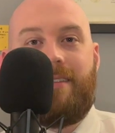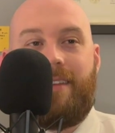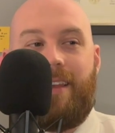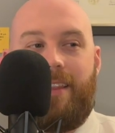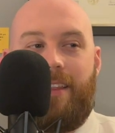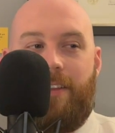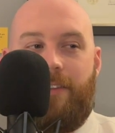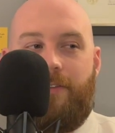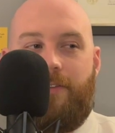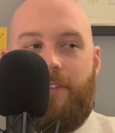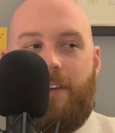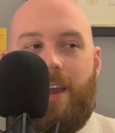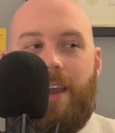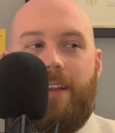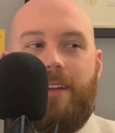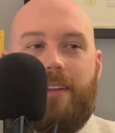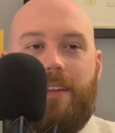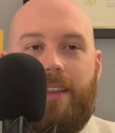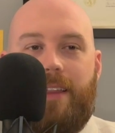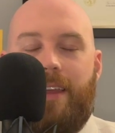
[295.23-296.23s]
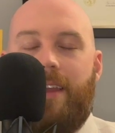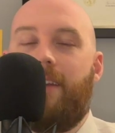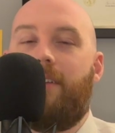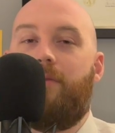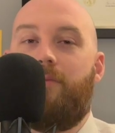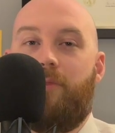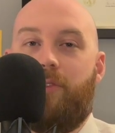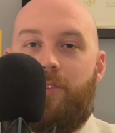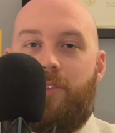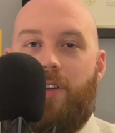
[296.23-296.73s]
and then finally
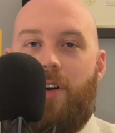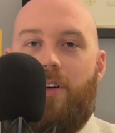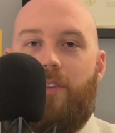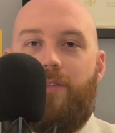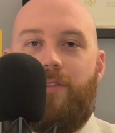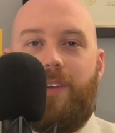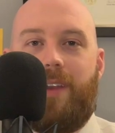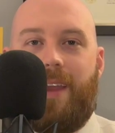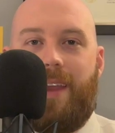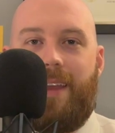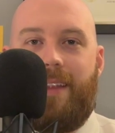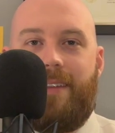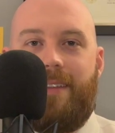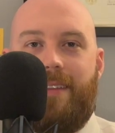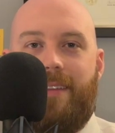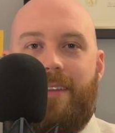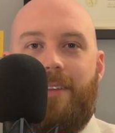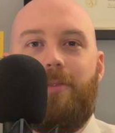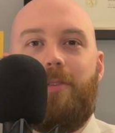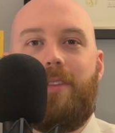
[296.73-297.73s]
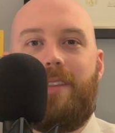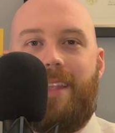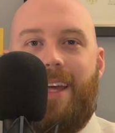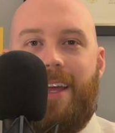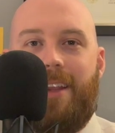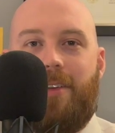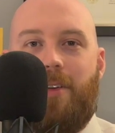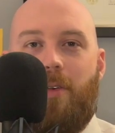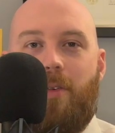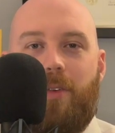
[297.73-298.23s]
resolving it with
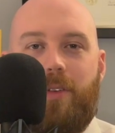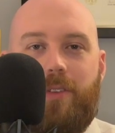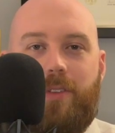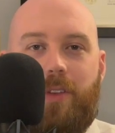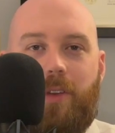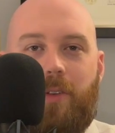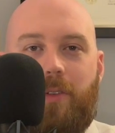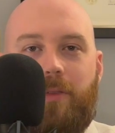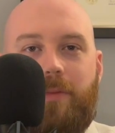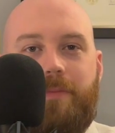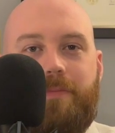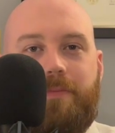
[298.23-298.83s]
that chord tone.